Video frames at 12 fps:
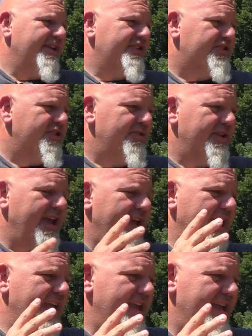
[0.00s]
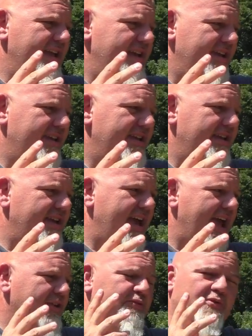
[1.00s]
shooting at a
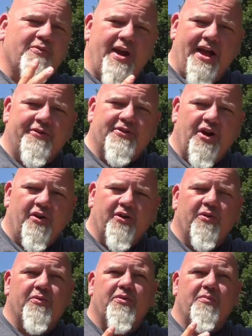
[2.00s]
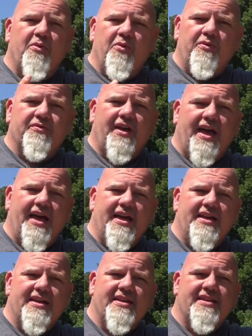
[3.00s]
actual round target with a bullseye,
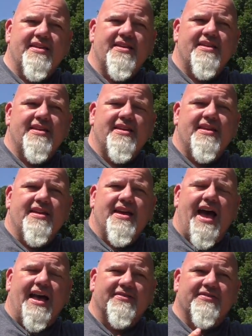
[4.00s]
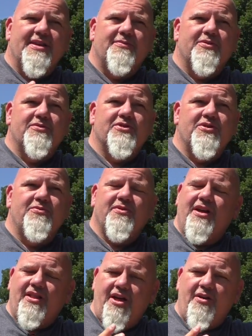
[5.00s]
I seem to shoot
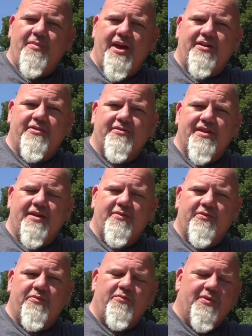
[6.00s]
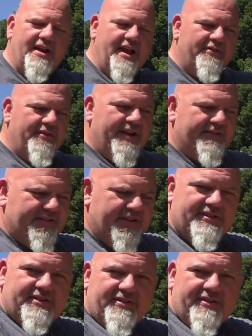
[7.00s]
a lot better than when I
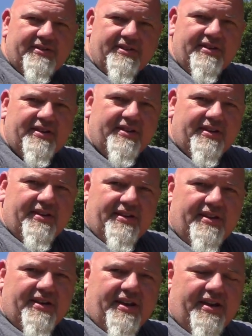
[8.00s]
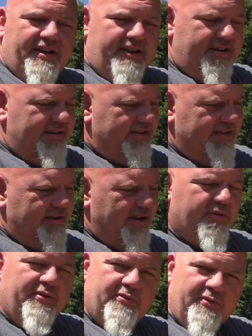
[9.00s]
transition on
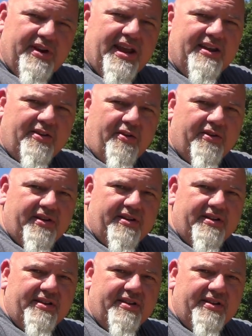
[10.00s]
a 3D target.